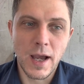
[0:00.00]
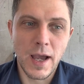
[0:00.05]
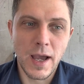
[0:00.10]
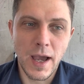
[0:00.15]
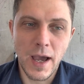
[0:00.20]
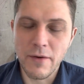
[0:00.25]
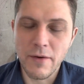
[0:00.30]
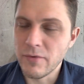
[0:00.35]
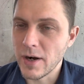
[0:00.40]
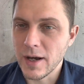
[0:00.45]

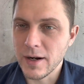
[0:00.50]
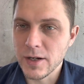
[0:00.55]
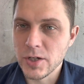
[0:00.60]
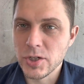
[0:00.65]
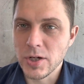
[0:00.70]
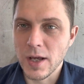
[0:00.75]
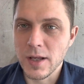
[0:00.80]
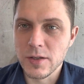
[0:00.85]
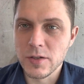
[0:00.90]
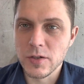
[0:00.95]
ever had a
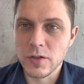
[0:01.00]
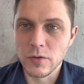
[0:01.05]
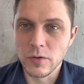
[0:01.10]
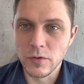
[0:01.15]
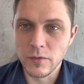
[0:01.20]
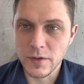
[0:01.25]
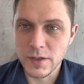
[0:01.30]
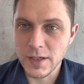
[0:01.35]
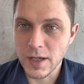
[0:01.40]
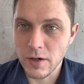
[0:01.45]
chance to
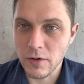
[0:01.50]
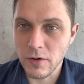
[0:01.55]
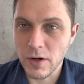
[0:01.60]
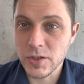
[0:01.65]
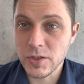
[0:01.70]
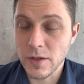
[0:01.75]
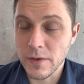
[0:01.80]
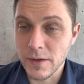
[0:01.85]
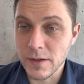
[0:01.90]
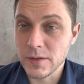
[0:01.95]
overtake
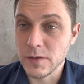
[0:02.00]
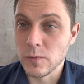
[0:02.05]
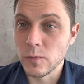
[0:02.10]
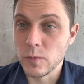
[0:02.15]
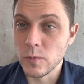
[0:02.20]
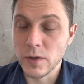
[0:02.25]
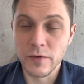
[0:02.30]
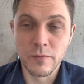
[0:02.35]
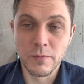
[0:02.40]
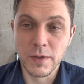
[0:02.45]
Russia, this
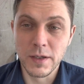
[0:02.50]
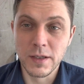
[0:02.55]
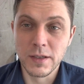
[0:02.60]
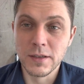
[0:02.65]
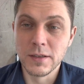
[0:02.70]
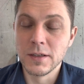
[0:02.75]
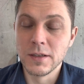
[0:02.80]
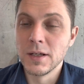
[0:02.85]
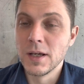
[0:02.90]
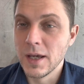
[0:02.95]
would have
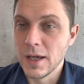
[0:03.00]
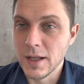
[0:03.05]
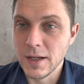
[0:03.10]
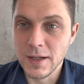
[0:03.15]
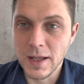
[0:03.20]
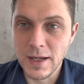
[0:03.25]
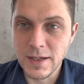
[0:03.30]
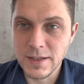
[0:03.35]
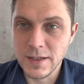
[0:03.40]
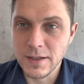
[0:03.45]
been in
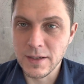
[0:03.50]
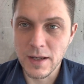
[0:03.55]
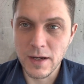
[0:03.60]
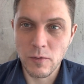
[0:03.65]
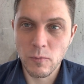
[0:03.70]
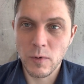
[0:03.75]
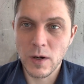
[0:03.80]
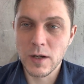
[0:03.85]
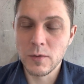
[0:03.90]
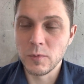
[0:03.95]

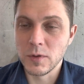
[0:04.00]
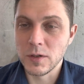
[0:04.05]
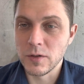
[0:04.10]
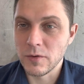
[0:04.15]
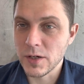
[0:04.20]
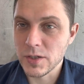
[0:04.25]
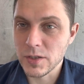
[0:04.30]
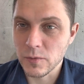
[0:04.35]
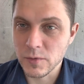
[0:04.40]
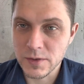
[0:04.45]
1991, when
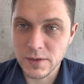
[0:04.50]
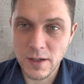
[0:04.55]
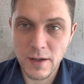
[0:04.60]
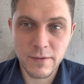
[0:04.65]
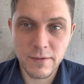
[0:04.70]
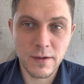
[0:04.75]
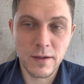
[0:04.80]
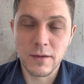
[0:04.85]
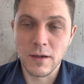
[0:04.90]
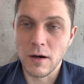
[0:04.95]
Russia was
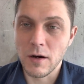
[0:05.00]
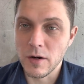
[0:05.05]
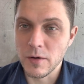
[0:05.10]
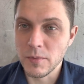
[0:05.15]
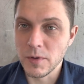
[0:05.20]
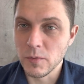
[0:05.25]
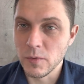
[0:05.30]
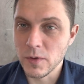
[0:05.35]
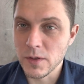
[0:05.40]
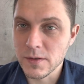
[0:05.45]
nothing, the
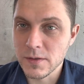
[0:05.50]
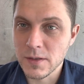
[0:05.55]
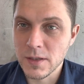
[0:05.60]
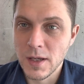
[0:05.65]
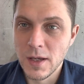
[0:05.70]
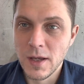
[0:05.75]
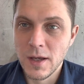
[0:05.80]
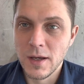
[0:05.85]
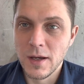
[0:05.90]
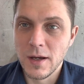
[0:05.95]
army was
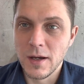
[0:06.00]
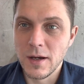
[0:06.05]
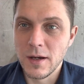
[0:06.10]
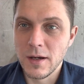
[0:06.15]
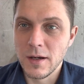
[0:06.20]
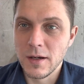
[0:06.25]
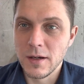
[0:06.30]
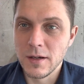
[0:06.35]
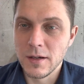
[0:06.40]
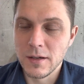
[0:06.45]

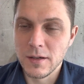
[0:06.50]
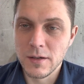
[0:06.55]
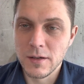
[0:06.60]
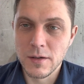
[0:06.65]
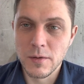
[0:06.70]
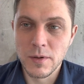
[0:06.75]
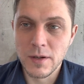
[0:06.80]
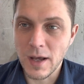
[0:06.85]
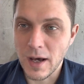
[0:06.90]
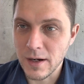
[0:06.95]

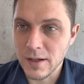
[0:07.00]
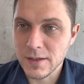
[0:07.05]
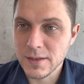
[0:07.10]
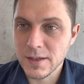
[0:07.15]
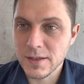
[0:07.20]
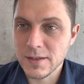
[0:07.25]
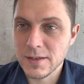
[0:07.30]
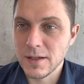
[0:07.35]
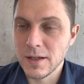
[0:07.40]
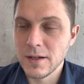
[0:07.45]

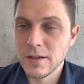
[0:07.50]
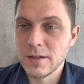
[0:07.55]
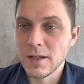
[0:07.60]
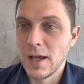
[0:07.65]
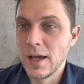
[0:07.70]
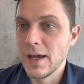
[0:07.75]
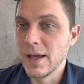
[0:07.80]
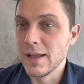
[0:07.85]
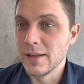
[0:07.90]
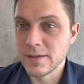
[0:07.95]
non-existent.
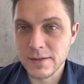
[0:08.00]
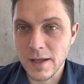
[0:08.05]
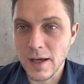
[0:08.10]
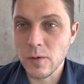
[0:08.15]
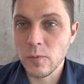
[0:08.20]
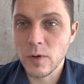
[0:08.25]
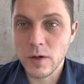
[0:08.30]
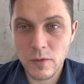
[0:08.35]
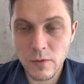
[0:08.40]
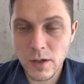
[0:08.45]

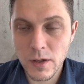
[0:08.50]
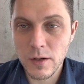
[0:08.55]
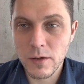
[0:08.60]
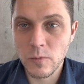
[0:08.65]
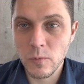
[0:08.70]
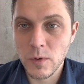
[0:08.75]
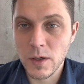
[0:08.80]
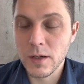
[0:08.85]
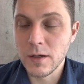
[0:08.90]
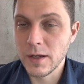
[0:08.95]
Instead,
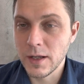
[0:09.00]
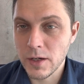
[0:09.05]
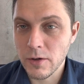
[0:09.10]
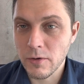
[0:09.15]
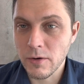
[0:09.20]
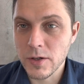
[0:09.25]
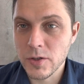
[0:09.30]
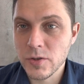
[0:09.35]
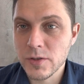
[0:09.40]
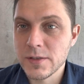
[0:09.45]
what NATO
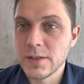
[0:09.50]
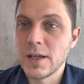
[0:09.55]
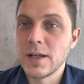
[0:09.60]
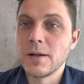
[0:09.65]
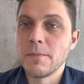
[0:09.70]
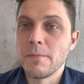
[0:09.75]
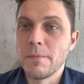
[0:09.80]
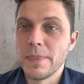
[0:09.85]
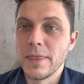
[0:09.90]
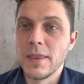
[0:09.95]
countries
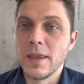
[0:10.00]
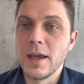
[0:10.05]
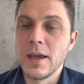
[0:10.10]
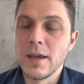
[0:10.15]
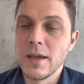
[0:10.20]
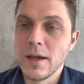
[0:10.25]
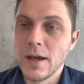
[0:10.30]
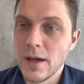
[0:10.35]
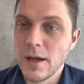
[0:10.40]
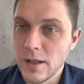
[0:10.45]
did,
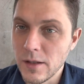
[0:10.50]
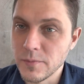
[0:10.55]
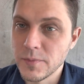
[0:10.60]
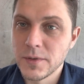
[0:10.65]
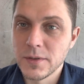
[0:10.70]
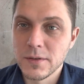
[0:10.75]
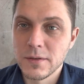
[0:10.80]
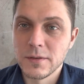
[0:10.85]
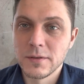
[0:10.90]
they helped